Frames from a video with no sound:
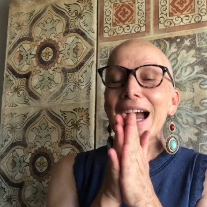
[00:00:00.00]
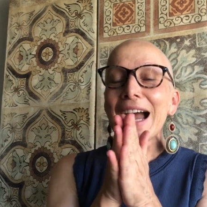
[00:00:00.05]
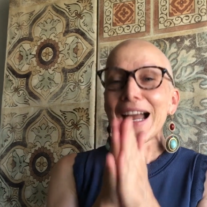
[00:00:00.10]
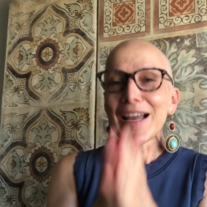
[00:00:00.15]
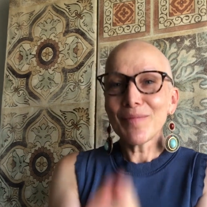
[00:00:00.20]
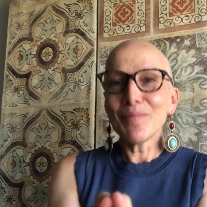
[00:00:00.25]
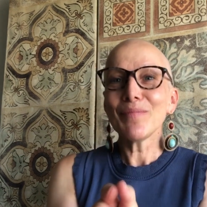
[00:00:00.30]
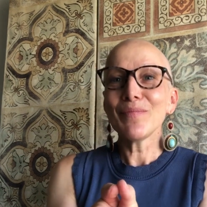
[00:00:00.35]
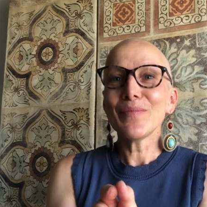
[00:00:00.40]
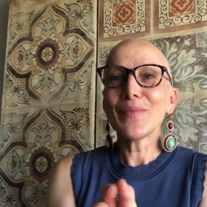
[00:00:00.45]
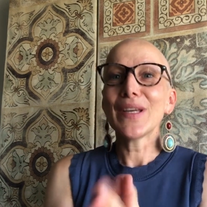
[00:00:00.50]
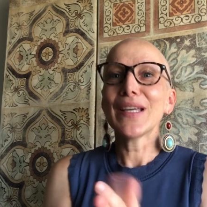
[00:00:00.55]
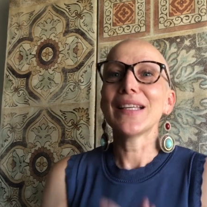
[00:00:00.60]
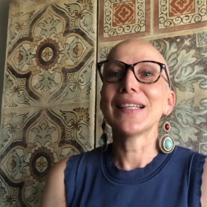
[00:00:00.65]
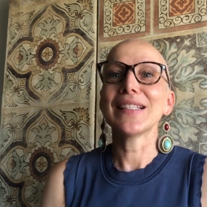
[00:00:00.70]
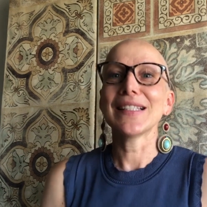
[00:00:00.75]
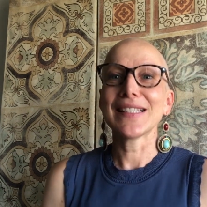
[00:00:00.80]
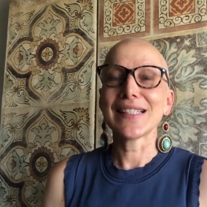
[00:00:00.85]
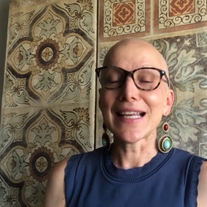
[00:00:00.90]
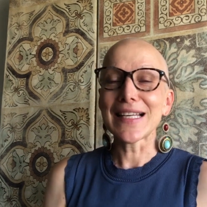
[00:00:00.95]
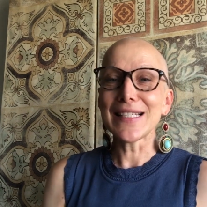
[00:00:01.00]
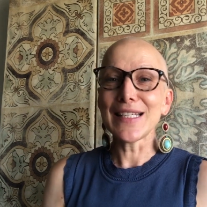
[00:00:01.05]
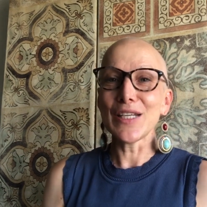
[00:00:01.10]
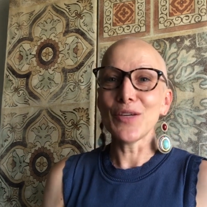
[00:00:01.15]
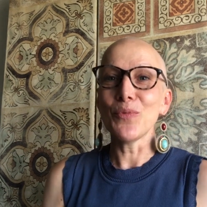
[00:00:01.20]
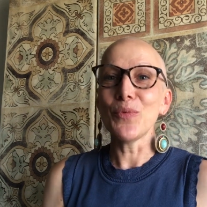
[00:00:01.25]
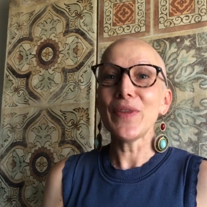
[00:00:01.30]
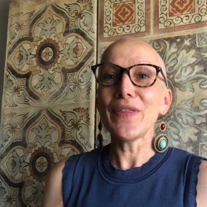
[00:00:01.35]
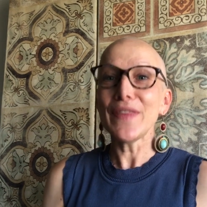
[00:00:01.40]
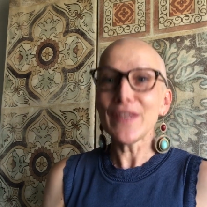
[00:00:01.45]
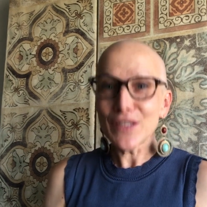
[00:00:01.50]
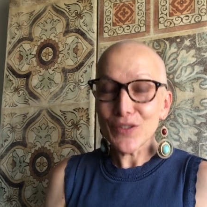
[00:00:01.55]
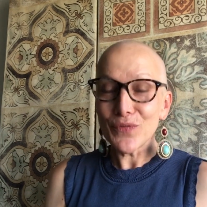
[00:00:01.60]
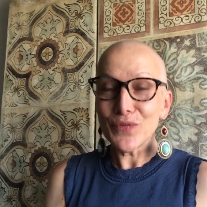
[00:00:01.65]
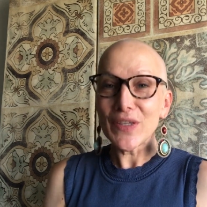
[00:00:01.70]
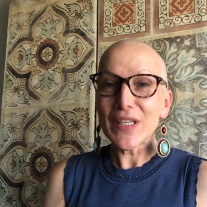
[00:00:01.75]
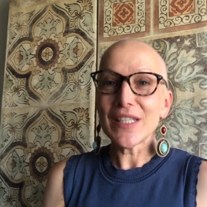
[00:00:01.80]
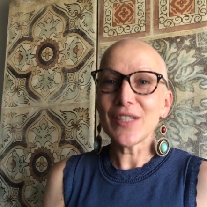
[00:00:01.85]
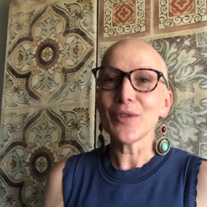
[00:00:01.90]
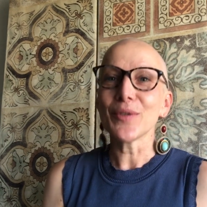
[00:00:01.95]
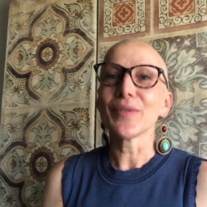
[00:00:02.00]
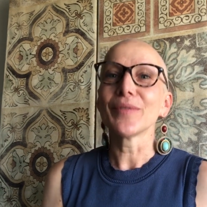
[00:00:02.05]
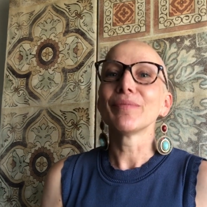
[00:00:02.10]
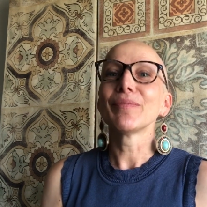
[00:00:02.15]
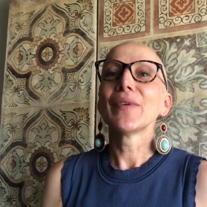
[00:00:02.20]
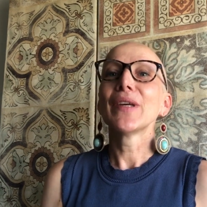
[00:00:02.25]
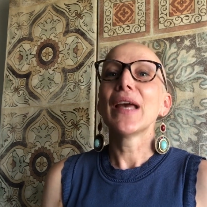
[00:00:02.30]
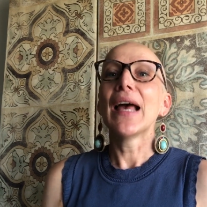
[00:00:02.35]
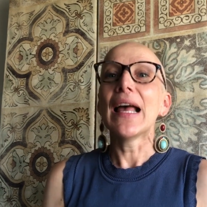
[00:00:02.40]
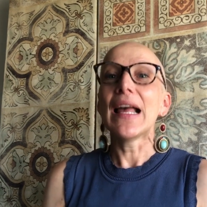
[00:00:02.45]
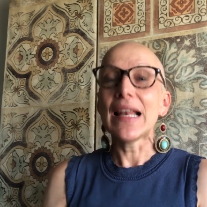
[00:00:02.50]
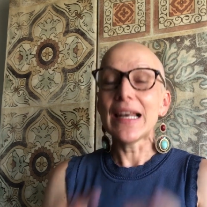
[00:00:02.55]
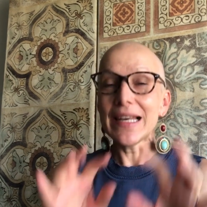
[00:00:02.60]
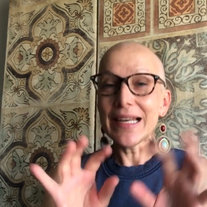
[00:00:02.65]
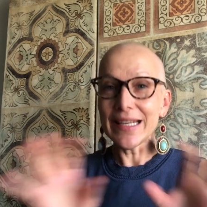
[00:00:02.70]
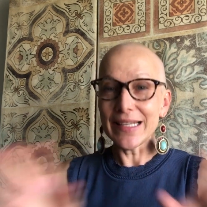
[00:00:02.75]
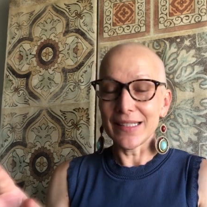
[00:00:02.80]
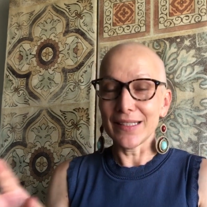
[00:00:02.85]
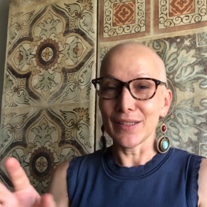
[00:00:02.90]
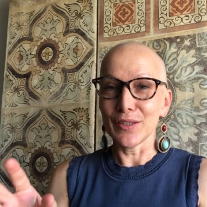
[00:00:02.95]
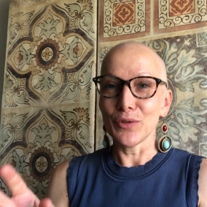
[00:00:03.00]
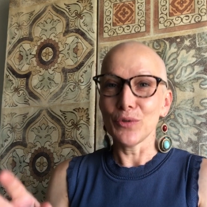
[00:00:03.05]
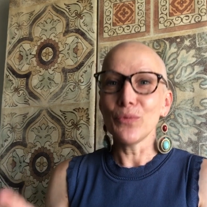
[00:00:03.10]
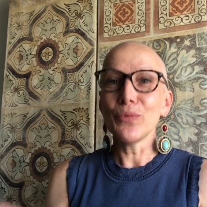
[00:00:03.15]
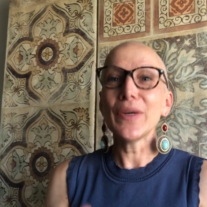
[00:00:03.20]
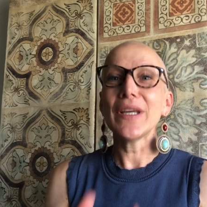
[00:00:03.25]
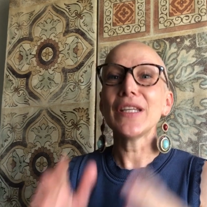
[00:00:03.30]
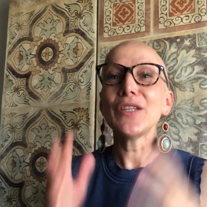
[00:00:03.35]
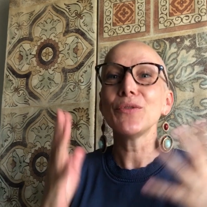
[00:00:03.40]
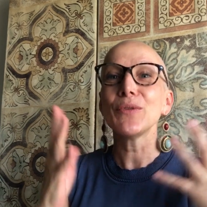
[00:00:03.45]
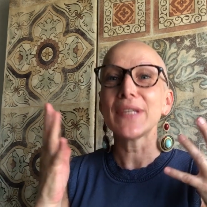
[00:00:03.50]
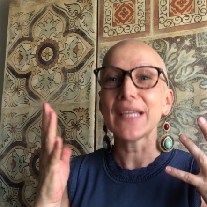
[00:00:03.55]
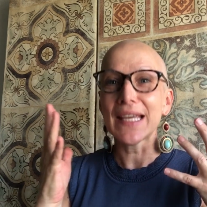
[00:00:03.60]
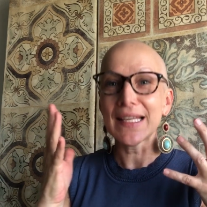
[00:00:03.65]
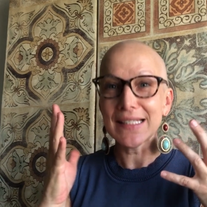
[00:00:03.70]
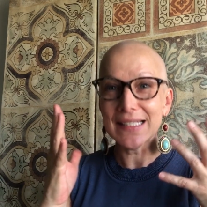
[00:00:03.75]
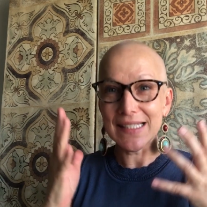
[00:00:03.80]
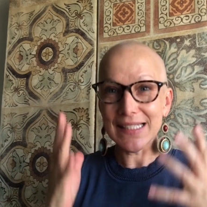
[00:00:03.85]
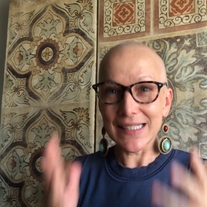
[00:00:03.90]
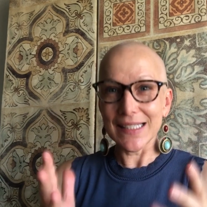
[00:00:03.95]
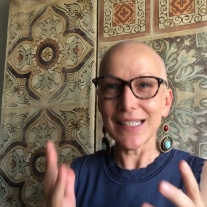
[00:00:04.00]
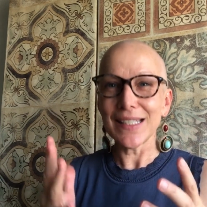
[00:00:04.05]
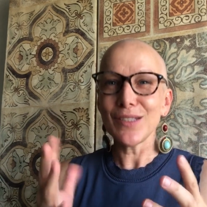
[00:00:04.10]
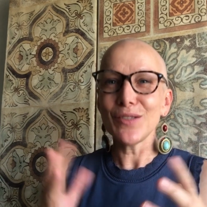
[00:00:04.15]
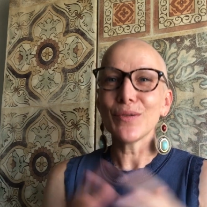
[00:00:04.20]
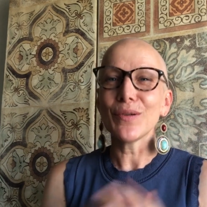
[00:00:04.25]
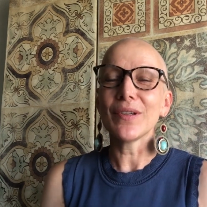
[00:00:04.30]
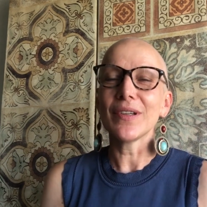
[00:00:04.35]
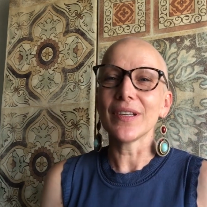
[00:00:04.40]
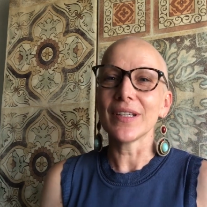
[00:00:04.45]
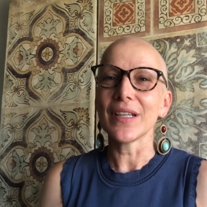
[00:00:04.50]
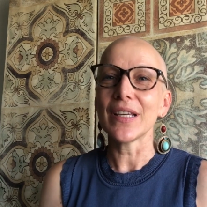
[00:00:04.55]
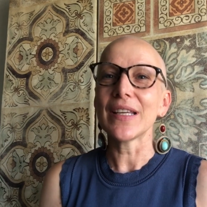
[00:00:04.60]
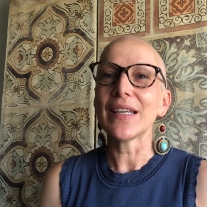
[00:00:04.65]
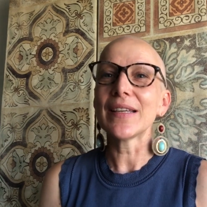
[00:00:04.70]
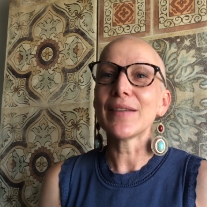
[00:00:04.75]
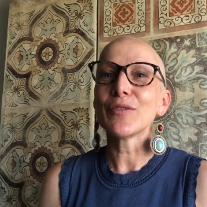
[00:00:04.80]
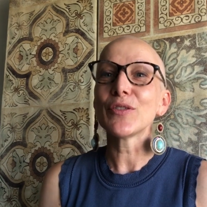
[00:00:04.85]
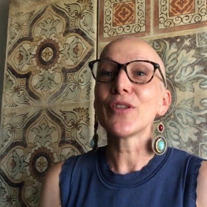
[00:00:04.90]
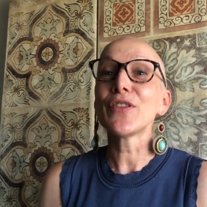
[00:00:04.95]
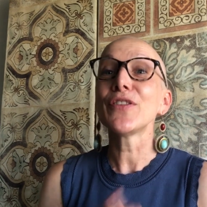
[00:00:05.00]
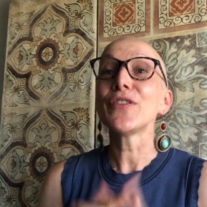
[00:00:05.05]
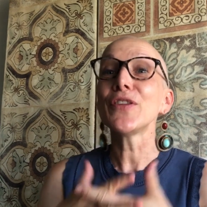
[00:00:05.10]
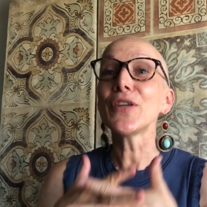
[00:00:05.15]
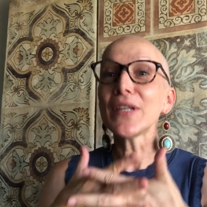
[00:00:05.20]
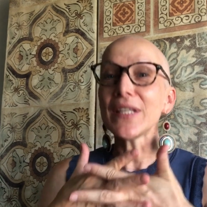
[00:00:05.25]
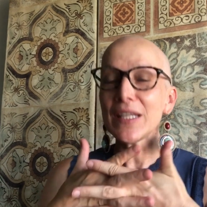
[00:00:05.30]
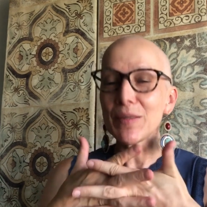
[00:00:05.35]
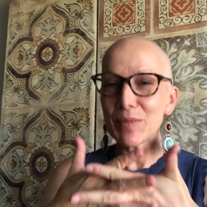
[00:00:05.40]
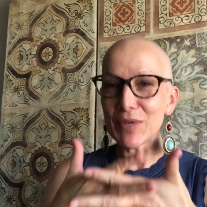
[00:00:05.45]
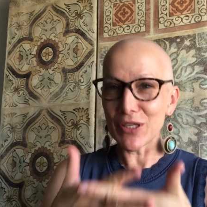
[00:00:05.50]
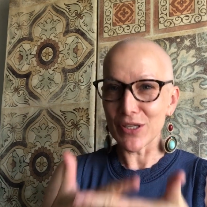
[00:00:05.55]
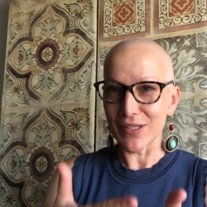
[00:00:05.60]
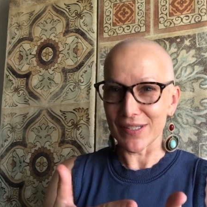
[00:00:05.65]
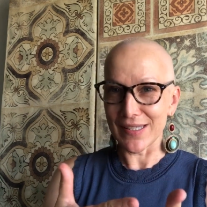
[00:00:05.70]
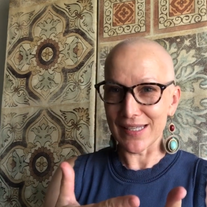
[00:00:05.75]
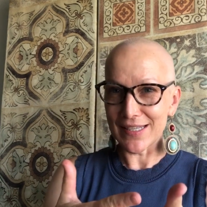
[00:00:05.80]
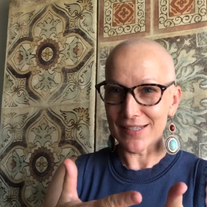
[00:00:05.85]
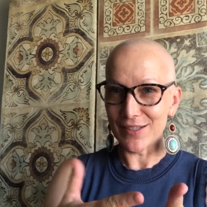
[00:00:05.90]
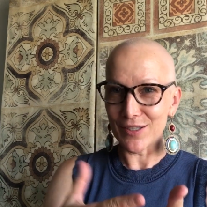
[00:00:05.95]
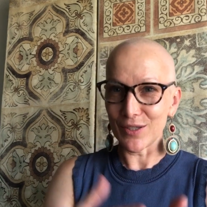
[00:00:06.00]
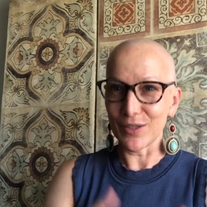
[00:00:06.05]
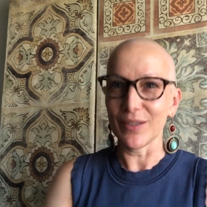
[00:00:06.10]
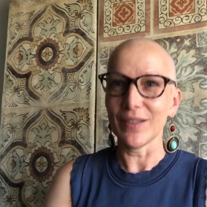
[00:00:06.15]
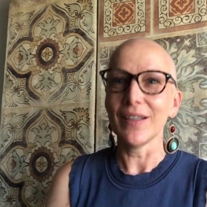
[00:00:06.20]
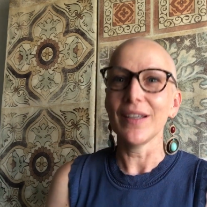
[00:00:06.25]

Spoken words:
I'm sending with this video a link where you can schedule a 30-minute session,